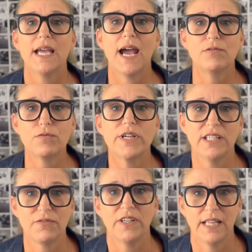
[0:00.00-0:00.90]
I
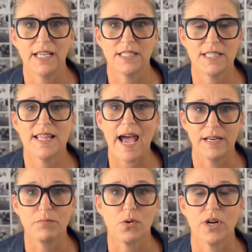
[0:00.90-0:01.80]
really feel like it's that
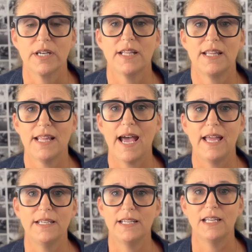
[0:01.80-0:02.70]
important
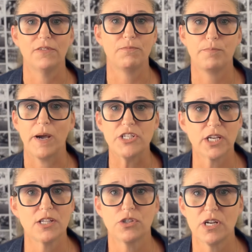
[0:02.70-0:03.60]
that if
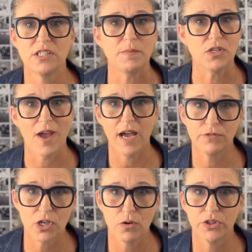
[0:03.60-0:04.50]
budget constraints mean you have
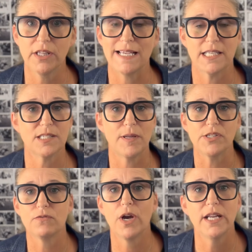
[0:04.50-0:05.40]
to go with the less
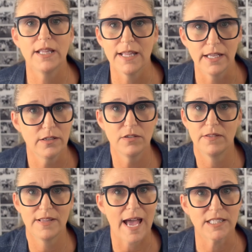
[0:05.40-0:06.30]
expensive one, then
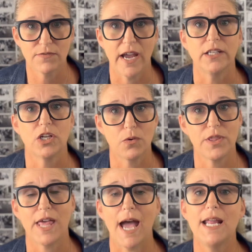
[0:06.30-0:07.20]
that's fine, go
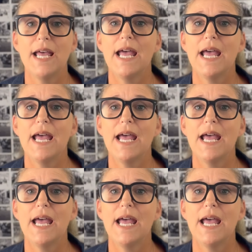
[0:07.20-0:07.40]
with that.